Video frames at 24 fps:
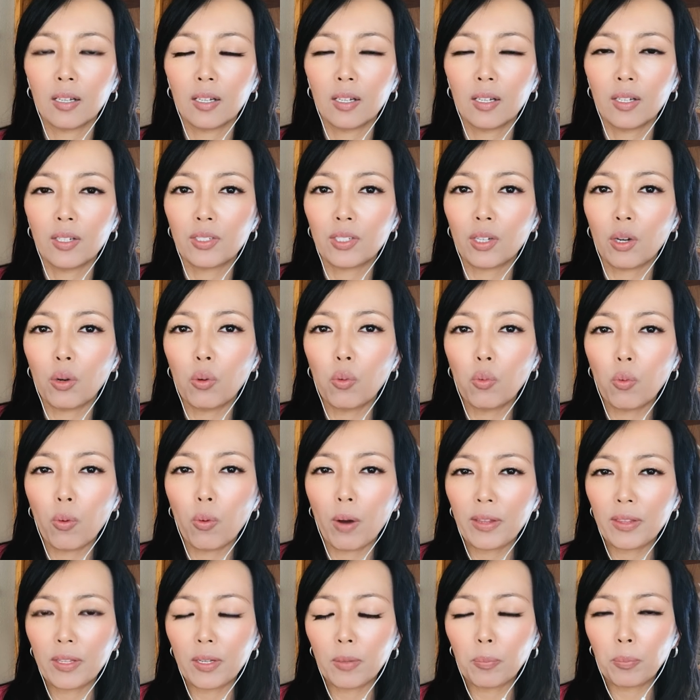So
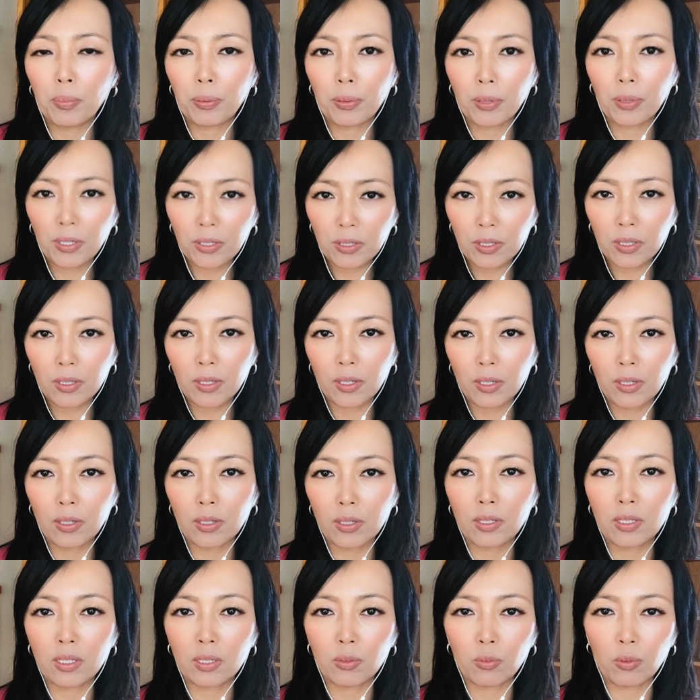when the
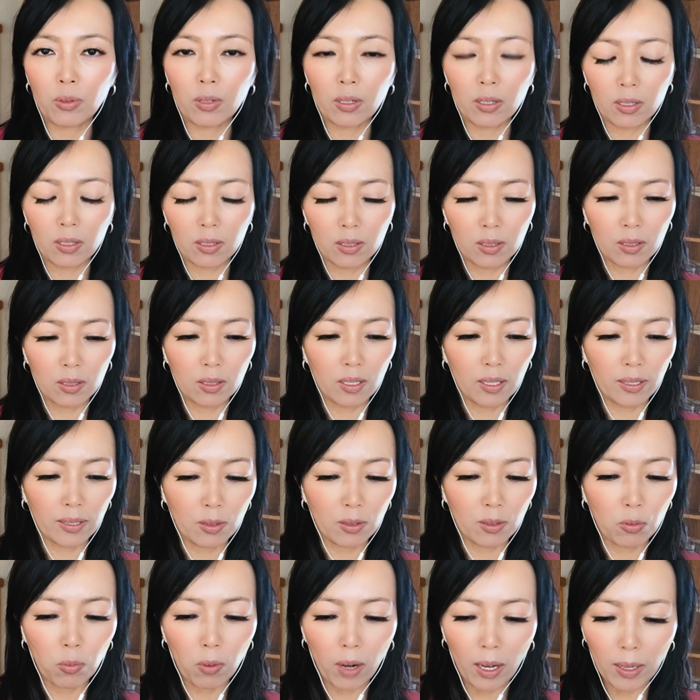prisoners were like
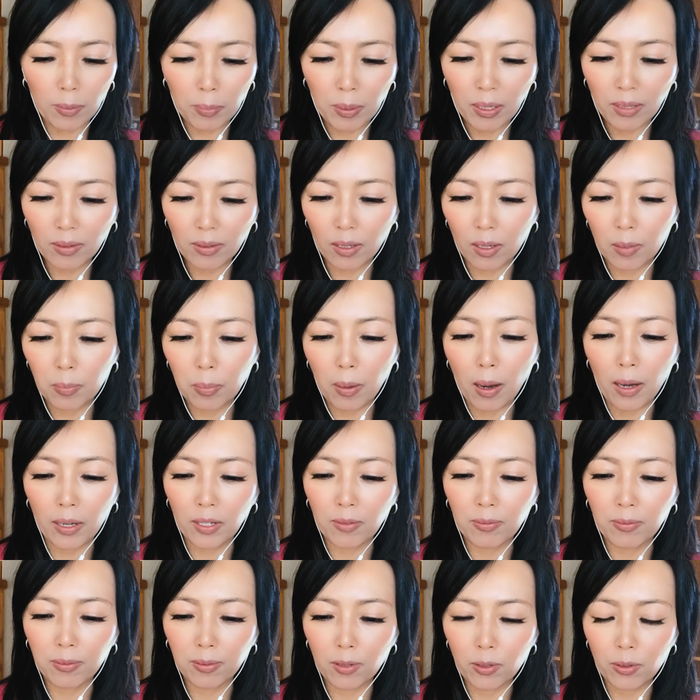wiping their
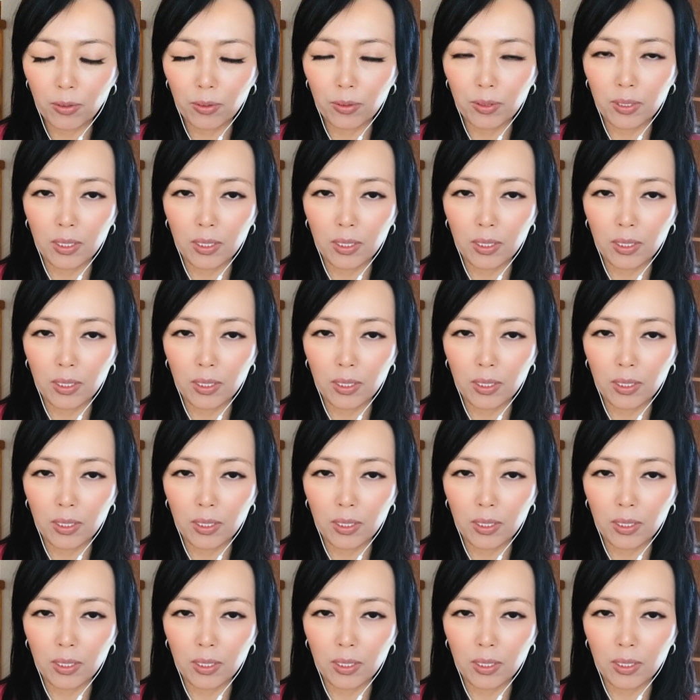body fluids